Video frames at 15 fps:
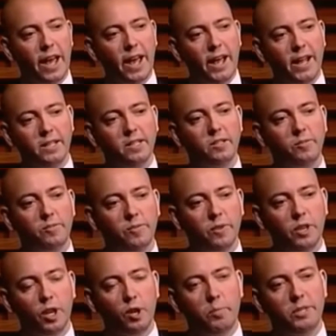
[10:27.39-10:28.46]
And
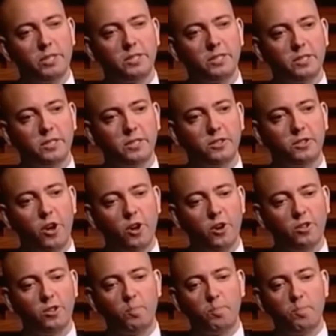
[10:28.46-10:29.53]
businesses
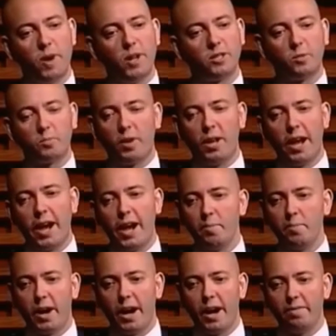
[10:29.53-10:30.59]
don't multiply
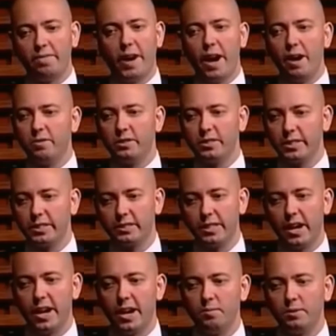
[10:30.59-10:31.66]
by 5 or 6
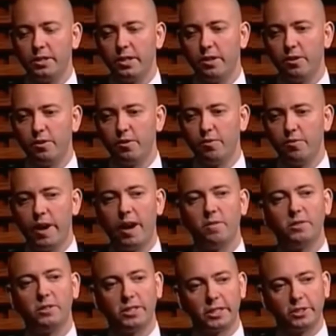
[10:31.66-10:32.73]
times in
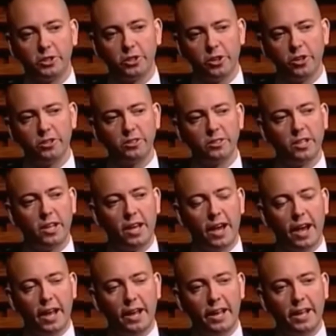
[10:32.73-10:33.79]
5 or 6 years
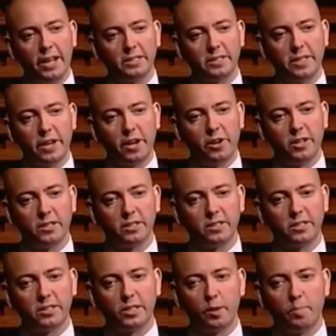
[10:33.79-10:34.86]
unless there
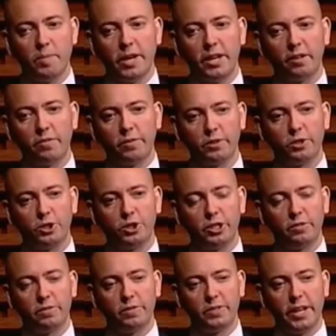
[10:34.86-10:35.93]
is some meaningful
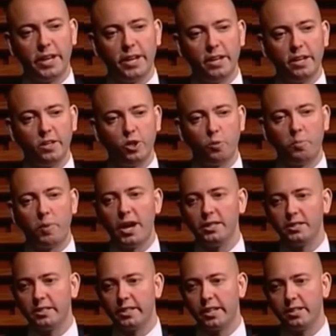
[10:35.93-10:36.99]
shift in your
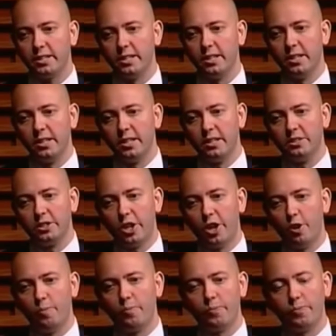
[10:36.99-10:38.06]
mindset.
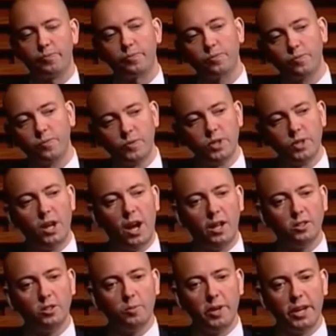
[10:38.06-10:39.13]
So
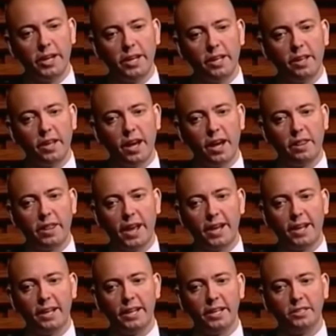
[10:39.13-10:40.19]
ultimately,
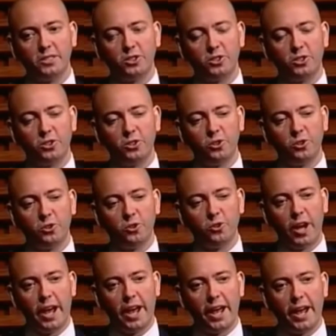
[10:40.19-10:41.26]
that leads
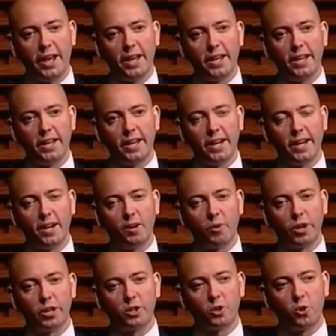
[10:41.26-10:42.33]
to
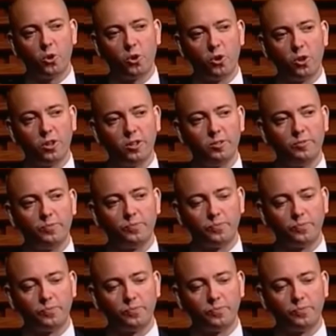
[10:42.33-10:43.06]
what I'd call